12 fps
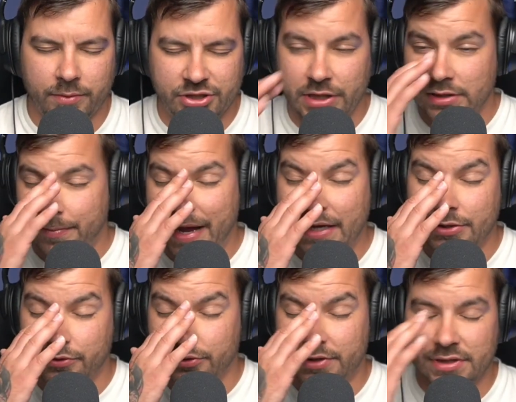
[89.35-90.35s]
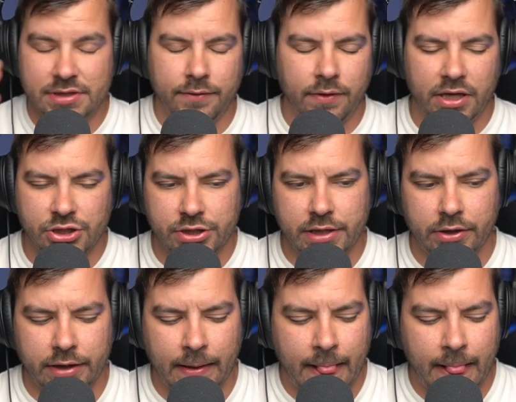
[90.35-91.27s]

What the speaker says: She has a master's in civil engineering.